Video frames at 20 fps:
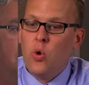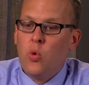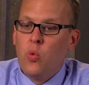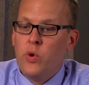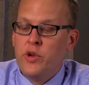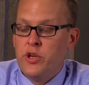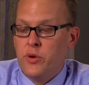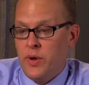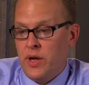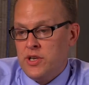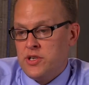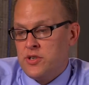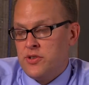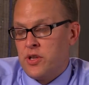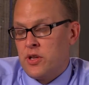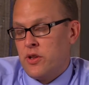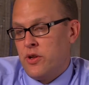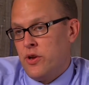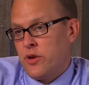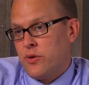When you enter
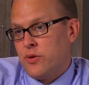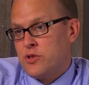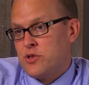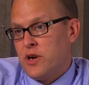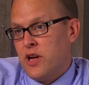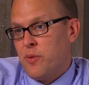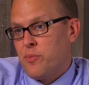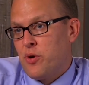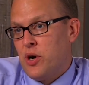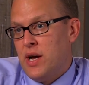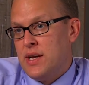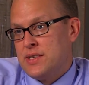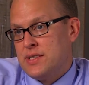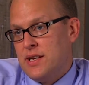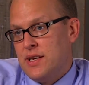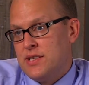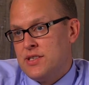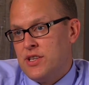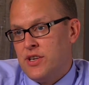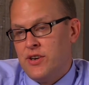the clinical trial
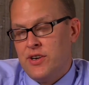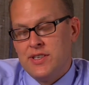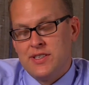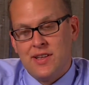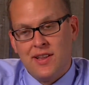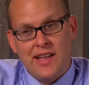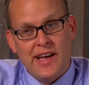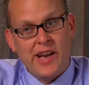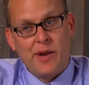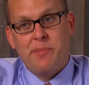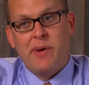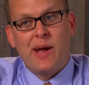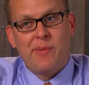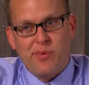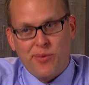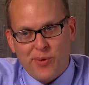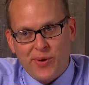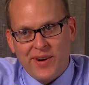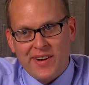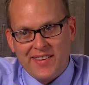process, there is a lot of
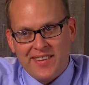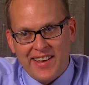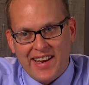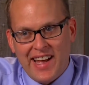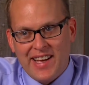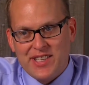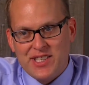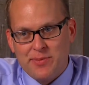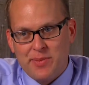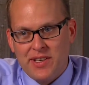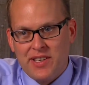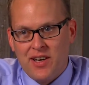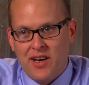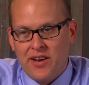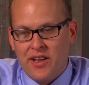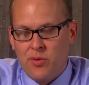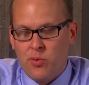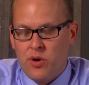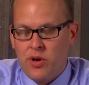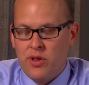paperwork that has to be
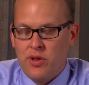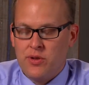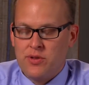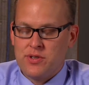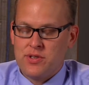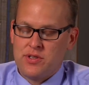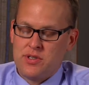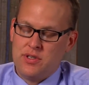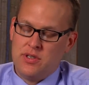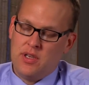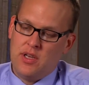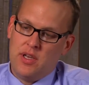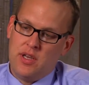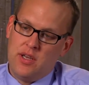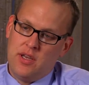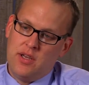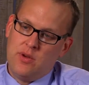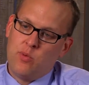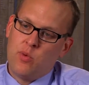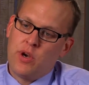done, and one of
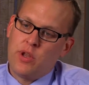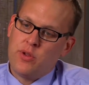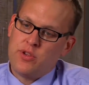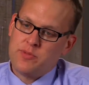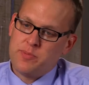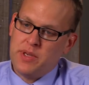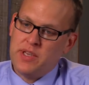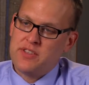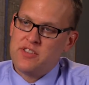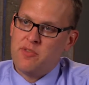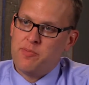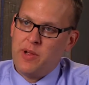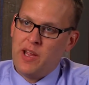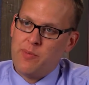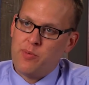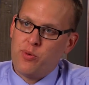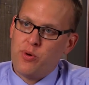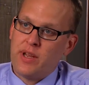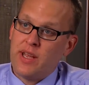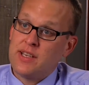those pieces of
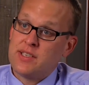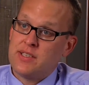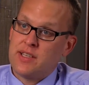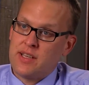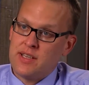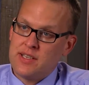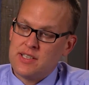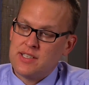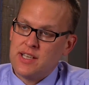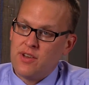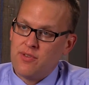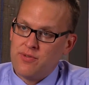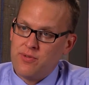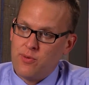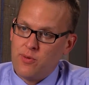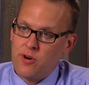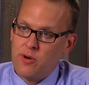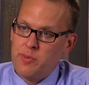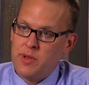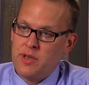paperwork is the consent
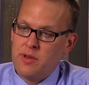form.